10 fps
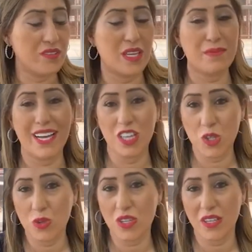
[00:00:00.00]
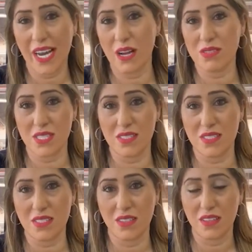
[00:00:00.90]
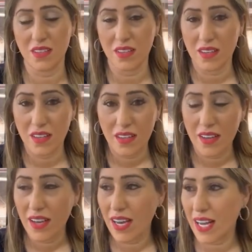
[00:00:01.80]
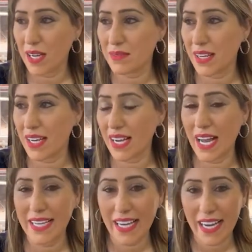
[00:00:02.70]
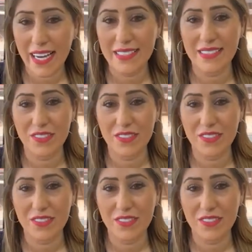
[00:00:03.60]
than my local accountant. And I'm like, I can't